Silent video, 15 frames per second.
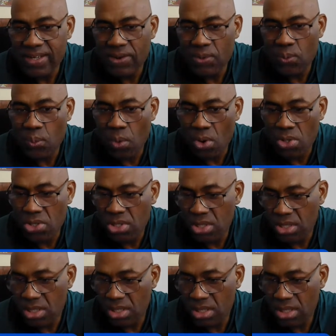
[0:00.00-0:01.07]
what
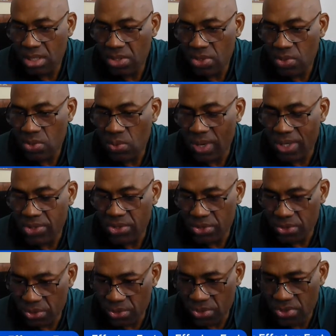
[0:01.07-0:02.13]
you want to
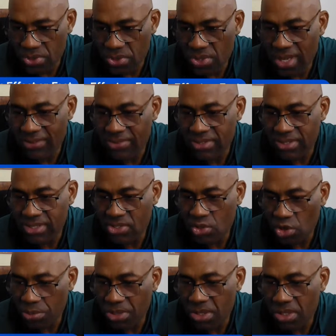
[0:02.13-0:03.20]
use. So you have to
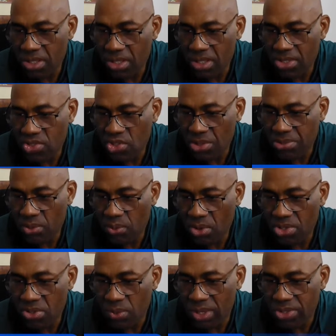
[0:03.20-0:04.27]
show me
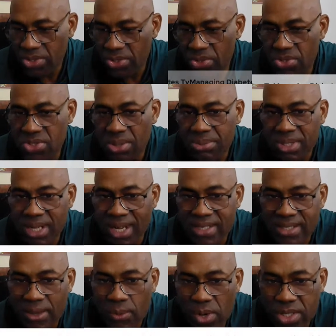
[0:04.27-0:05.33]
what you want to use. Somebody asked
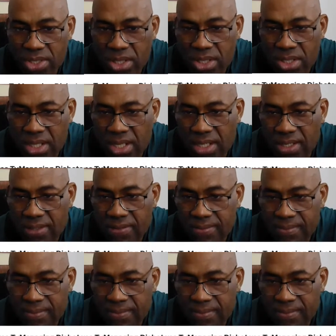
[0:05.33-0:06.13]
a question here.